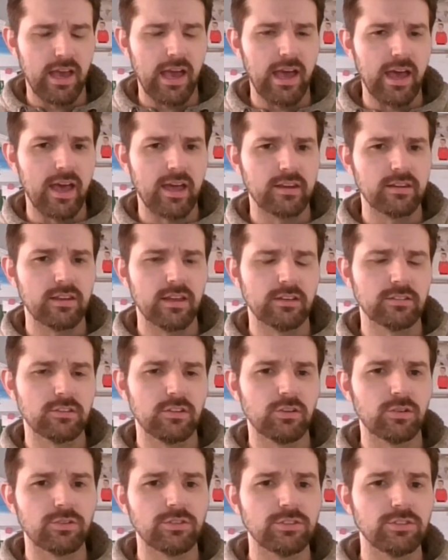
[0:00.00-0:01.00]
And as
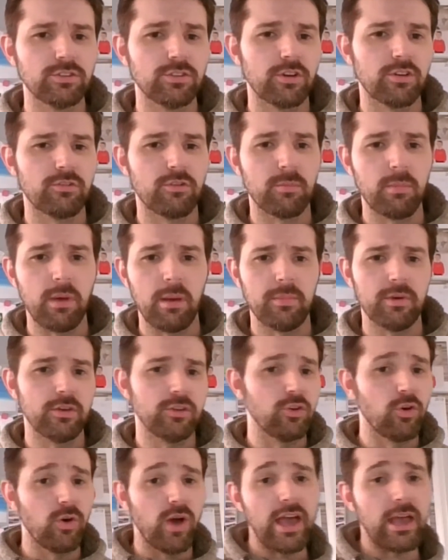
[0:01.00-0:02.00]
long as you can remember
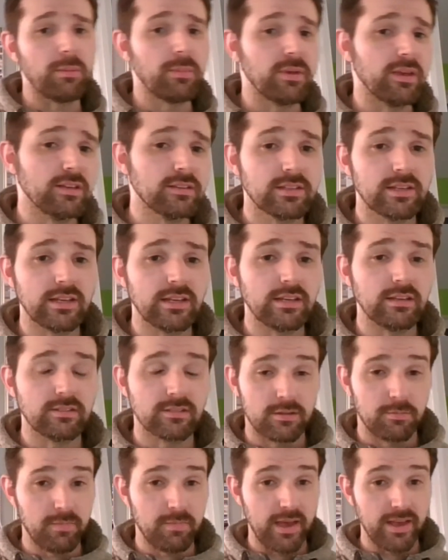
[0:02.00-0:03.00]
your
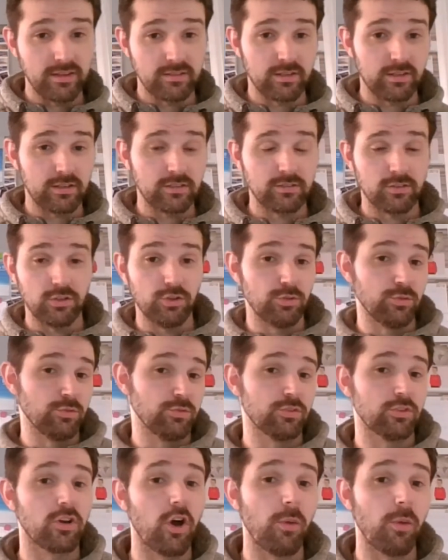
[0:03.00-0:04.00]
ABCs, the basics, use
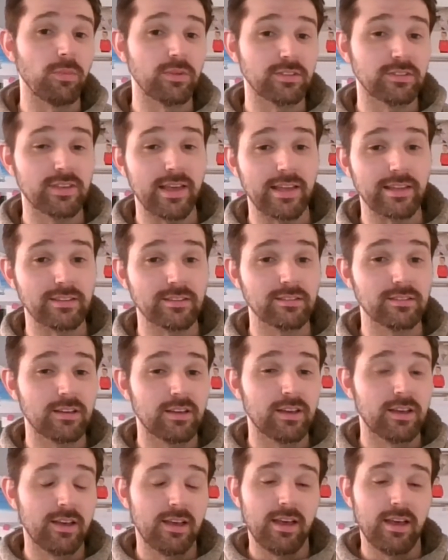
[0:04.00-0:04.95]
your common sense,